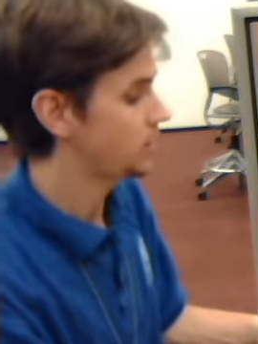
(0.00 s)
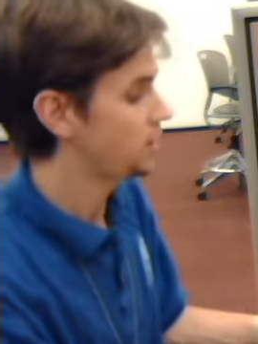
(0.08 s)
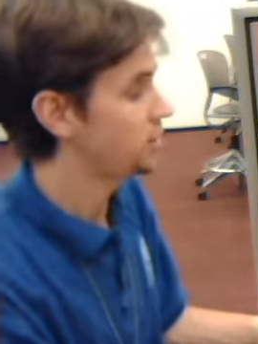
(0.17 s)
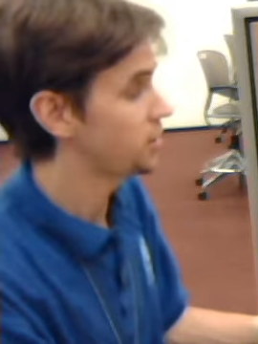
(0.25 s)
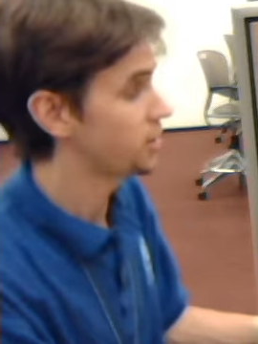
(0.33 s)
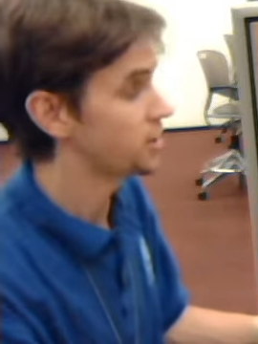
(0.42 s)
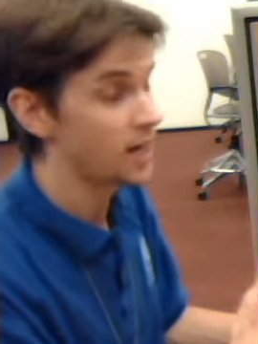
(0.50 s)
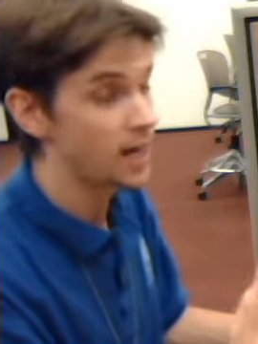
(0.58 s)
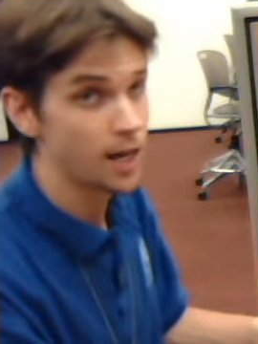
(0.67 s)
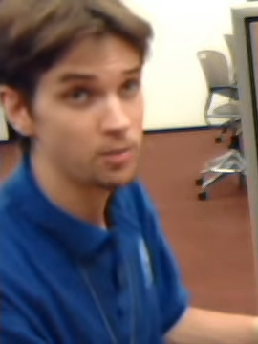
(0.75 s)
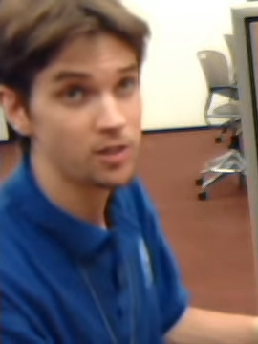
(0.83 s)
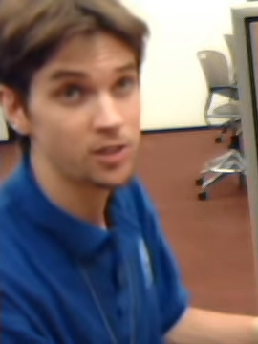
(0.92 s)
And then you're going to
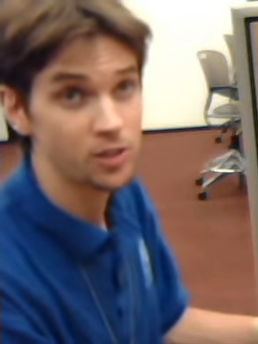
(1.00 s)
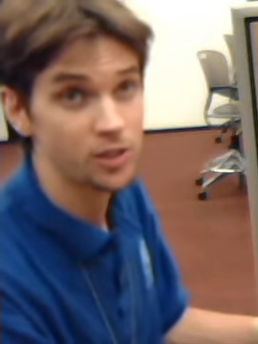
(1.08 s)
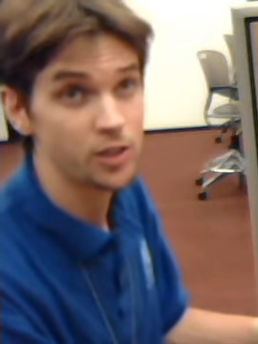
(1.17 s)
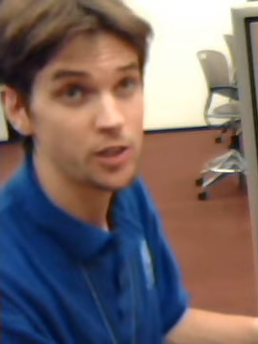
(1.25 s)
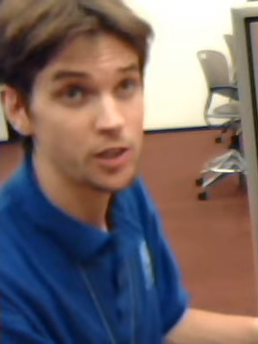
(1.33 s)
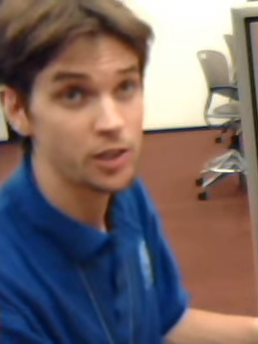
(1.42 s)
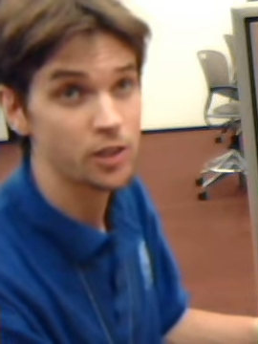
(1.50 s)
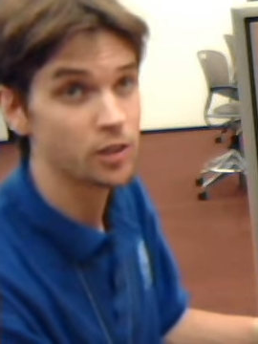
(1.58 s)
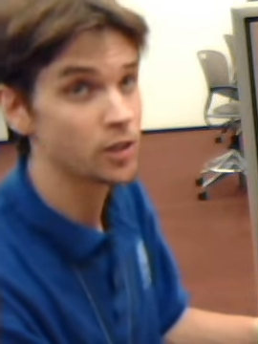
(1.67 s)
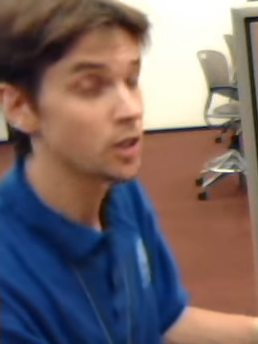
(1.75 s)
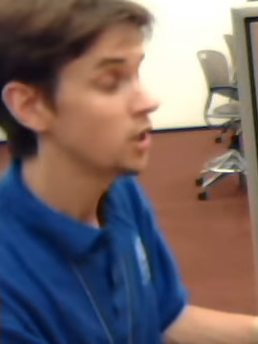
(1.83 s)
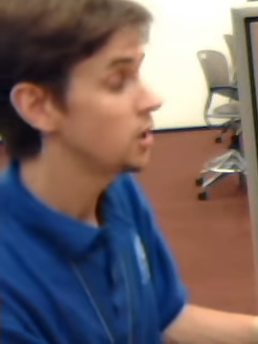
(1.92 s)
tab until you
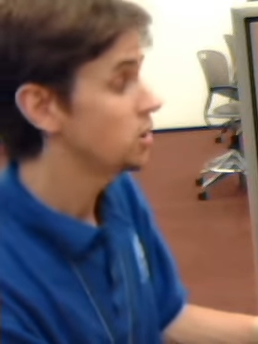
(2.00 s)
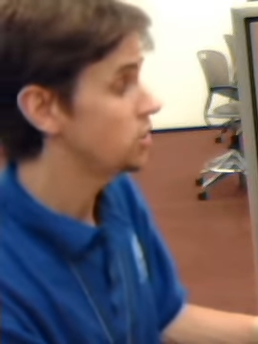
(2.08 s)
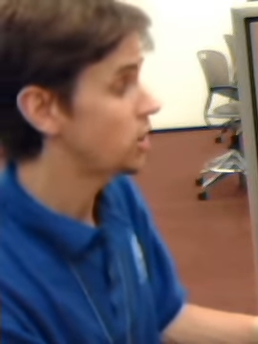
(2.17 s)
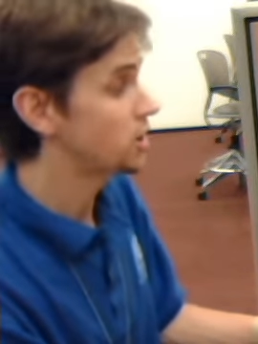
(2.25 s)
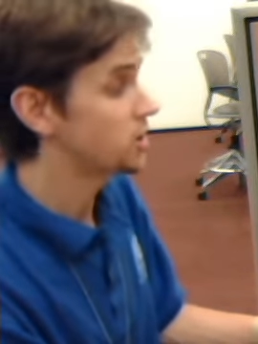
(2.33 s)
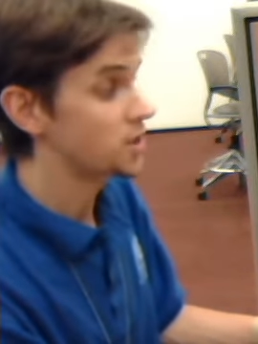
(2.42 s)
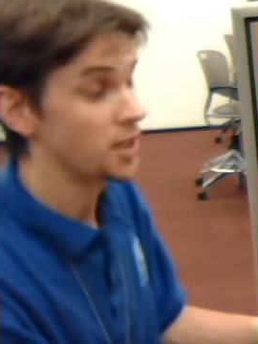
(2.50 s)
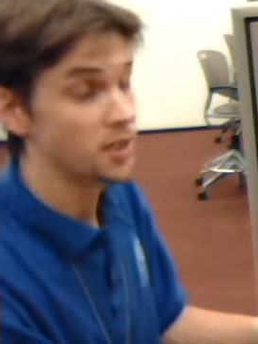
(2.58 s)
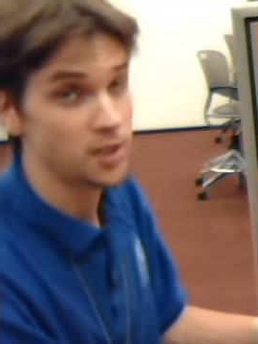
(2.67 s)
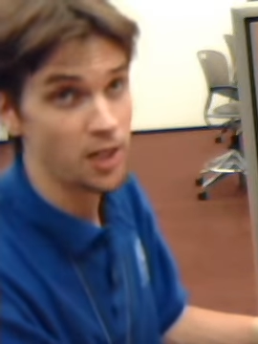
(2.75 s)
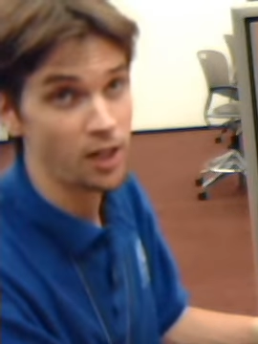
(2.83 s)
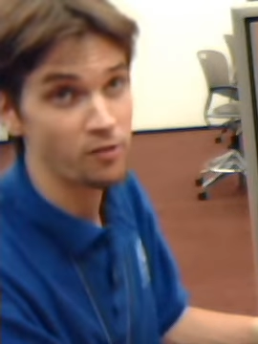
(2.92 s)
hear JAWS say
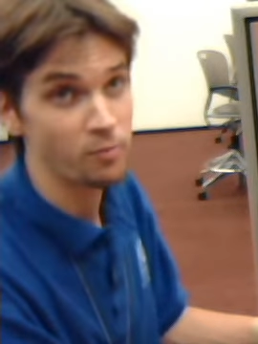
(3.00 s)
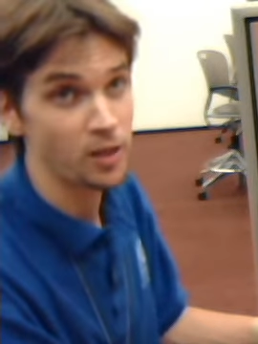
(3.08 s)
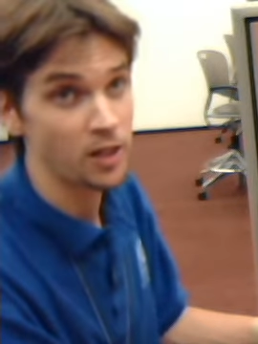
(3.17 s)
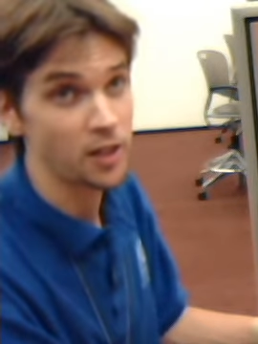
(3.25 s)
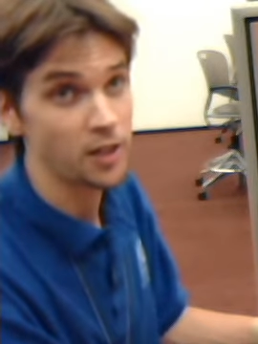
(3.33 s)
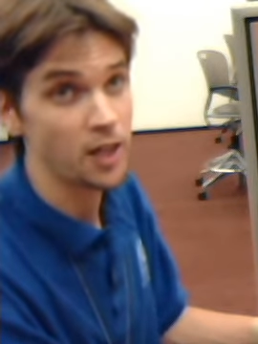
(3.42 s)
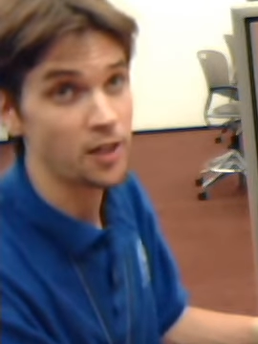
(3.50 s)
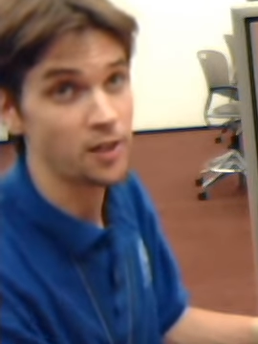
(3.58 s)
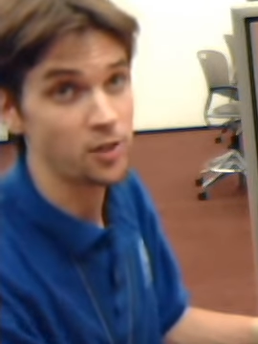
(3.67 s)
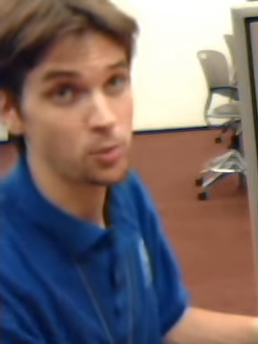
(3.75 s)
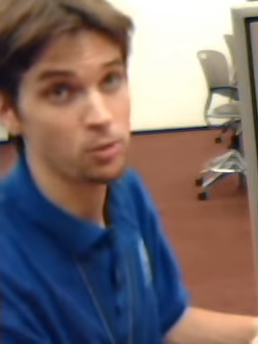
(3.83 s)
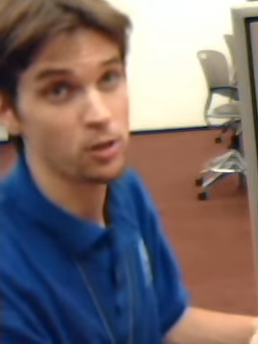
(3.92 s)
save button, and
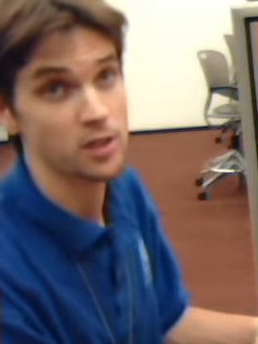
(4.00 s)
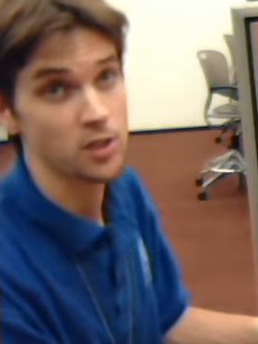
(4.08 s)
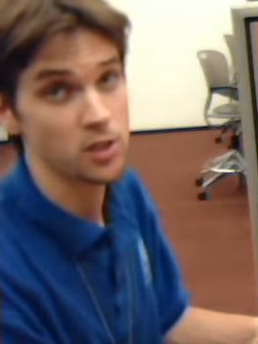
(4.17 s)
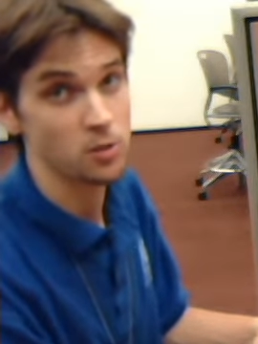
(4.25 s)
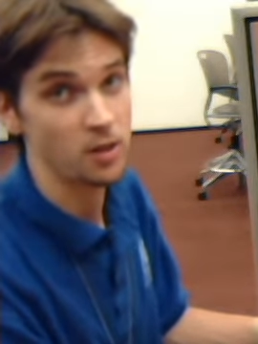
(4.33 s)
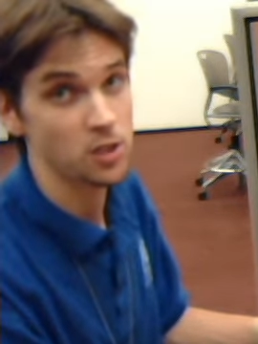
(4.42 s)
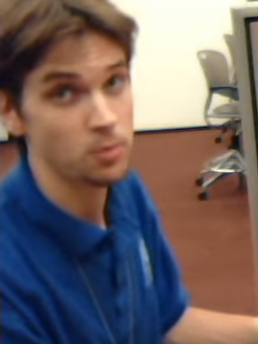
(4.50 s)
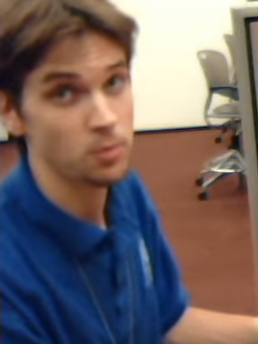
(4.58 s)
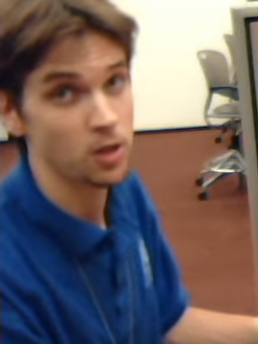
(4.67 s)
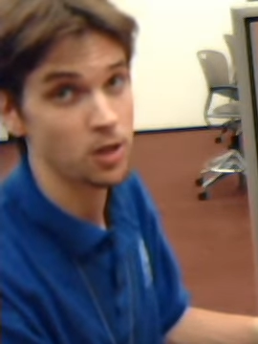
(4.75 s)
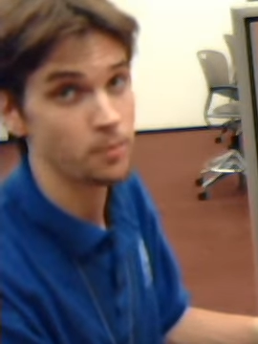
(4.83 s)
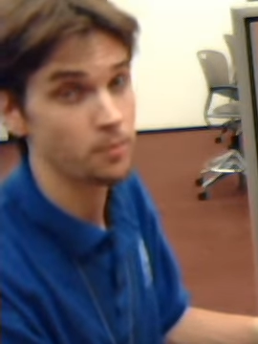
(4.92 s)
then you'll press the space
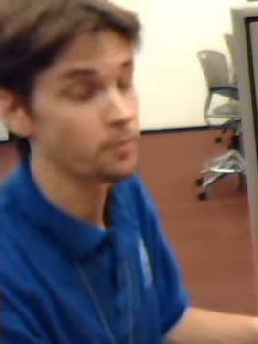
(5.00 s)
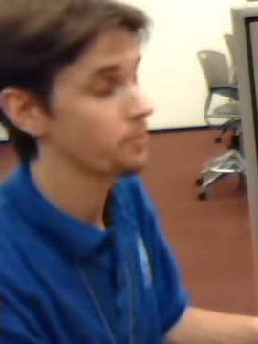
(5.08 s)
bar.